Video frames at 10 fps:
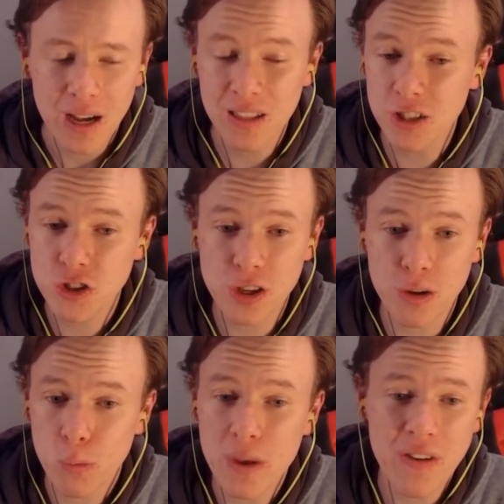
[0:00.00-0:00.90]
I
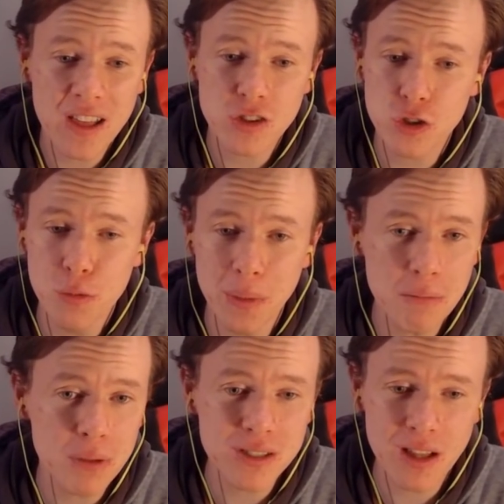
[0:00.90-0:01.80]
literally, we've had so
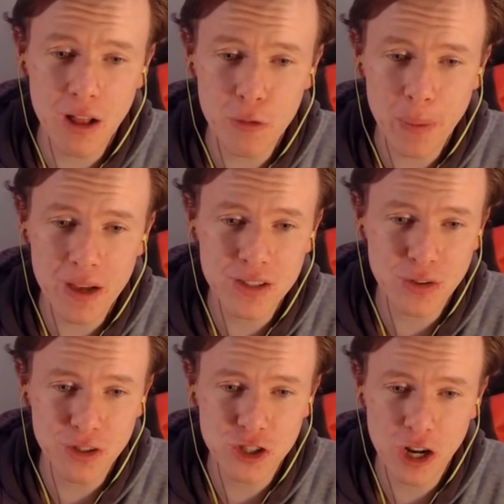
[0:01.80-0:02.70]
many Blizzlalo
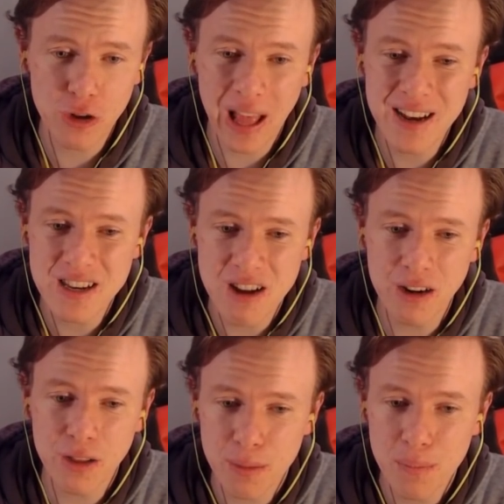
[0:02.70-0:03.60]
players on the channel and
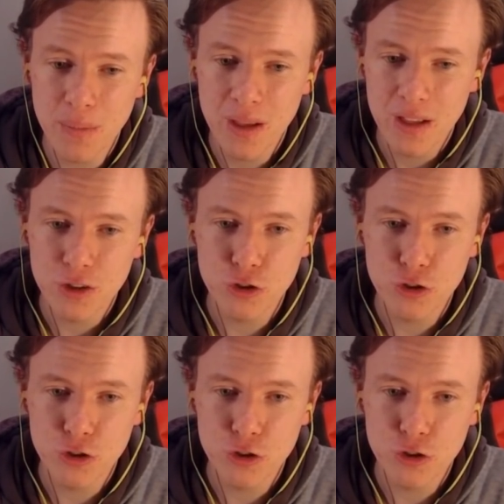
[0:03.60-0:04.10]
none of them